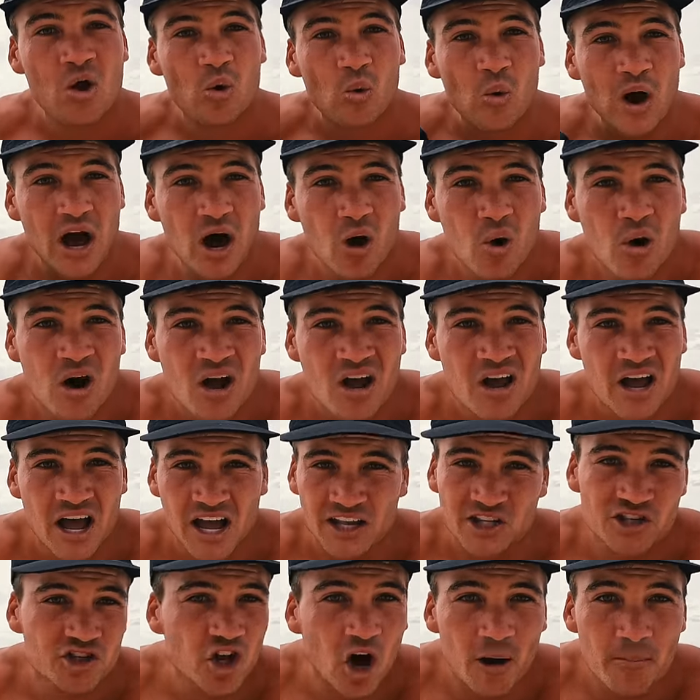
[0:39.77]
well,
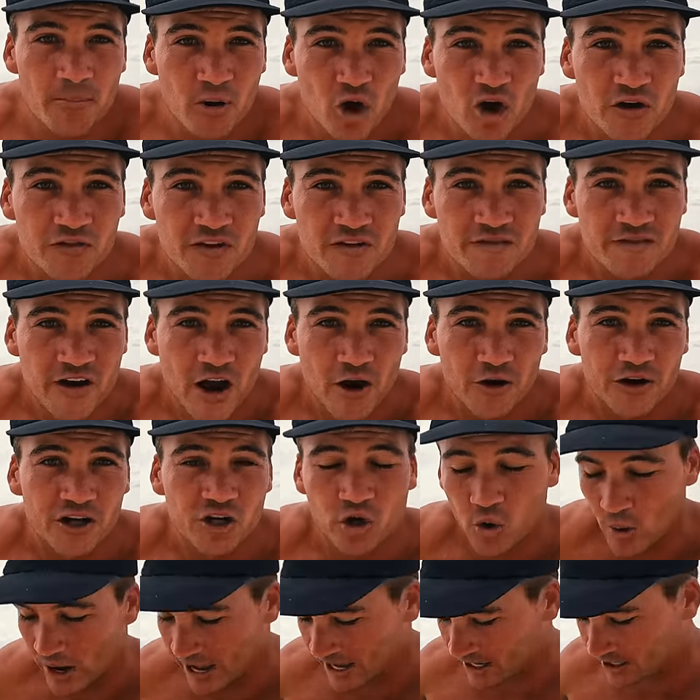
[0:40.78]
it's not moving very quick.